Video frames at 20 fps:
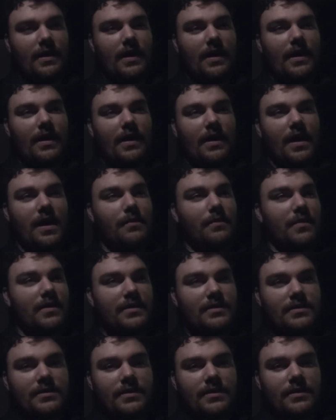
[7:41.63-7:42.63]
I
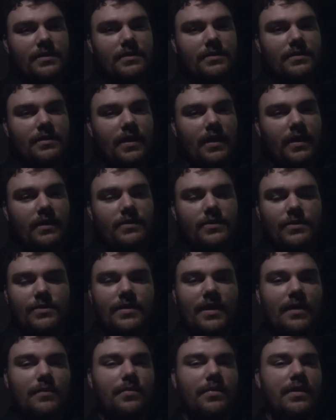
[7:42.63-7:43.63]
missed 2
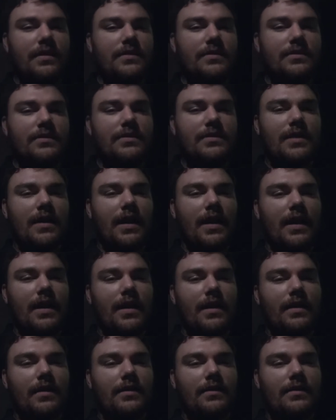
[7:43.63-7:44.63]
10 pins
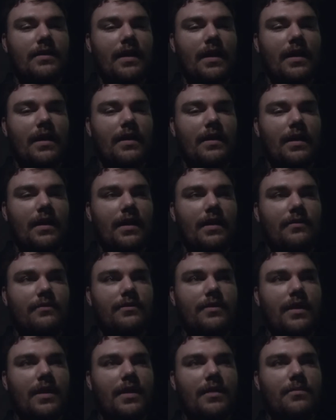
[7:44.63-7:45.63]
and I
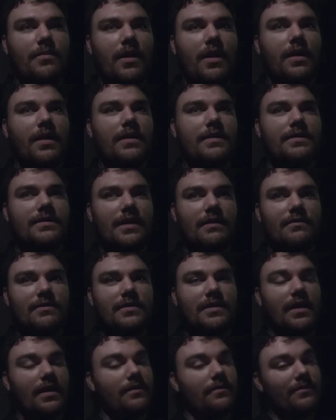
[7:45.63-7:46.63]
left a pocket
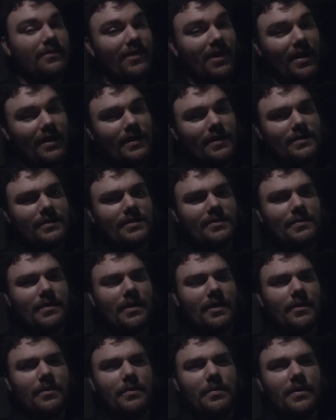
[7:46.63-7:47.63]
710, not an easy
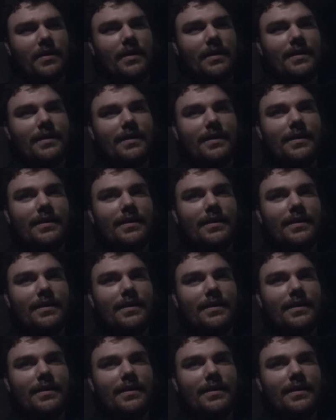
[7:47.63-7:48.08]
spare, but